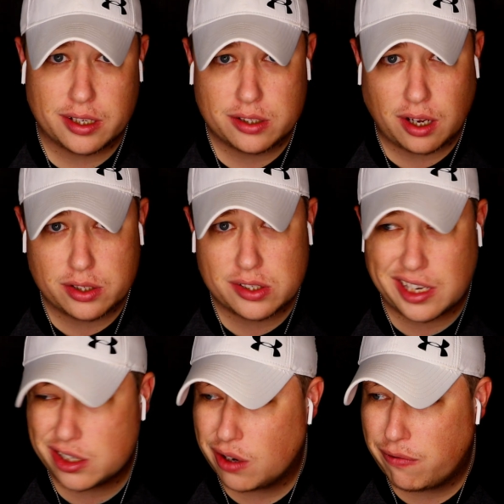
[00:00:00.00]
And salsa is
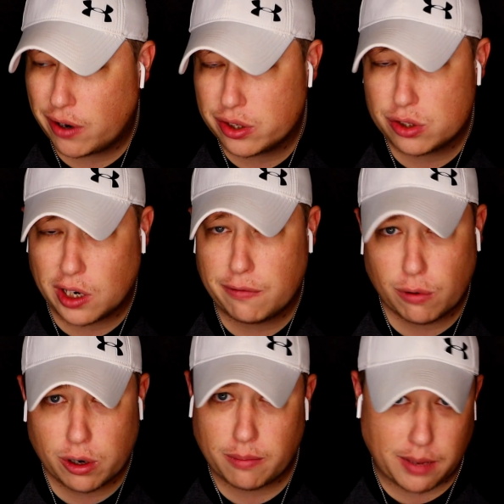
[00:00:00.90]
actually fairly
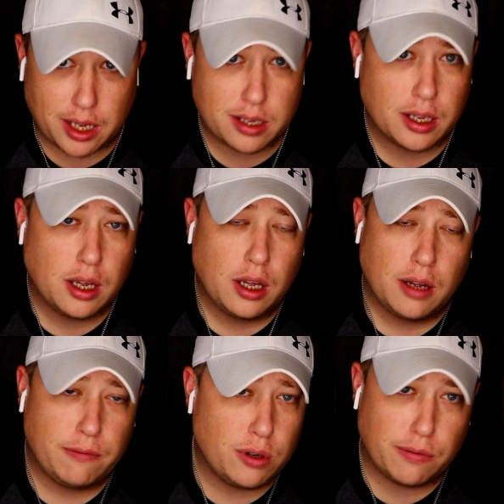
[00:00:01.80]
straightforward to make.
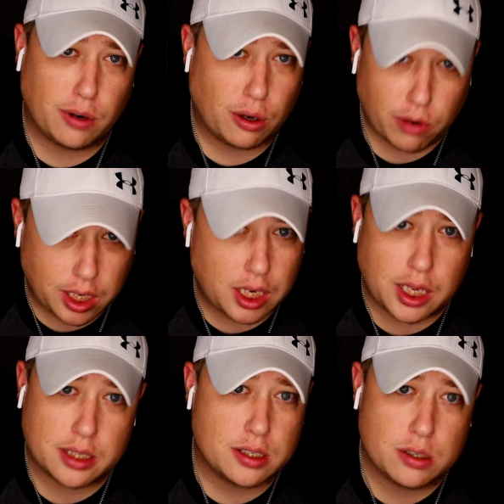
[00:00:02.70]
A few different
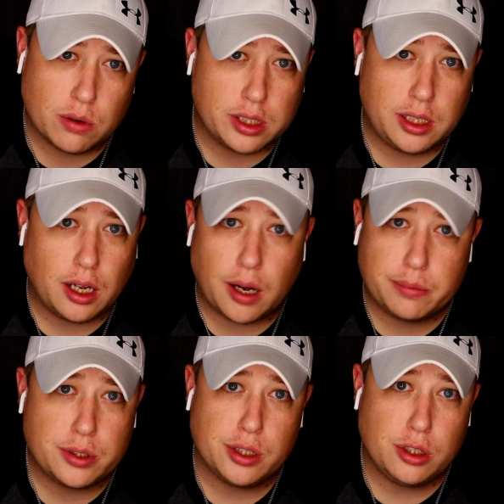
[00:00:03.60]
ingredients. It's really
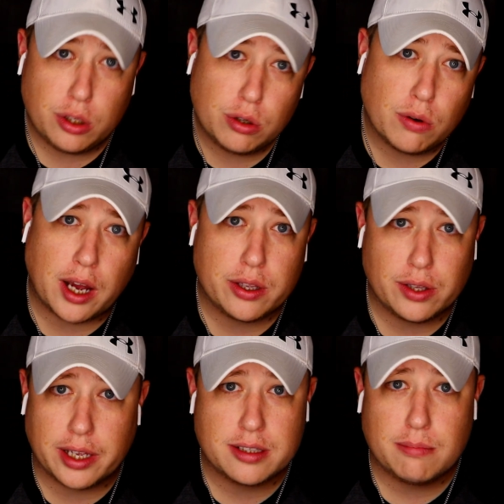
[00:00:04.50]
up to you how you
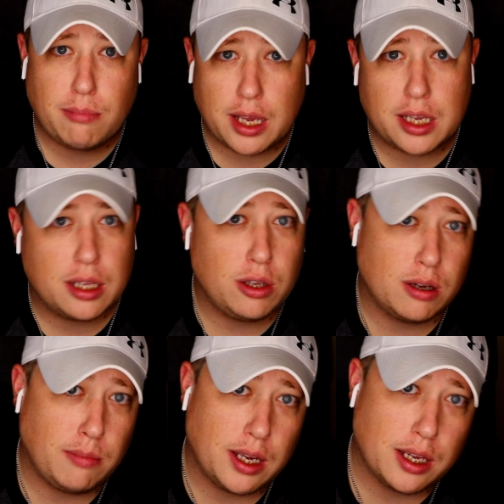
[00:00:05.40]
like to make it. You
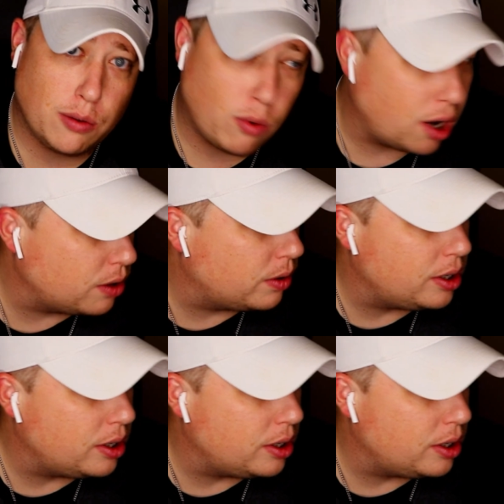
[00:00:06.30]
can make it watery.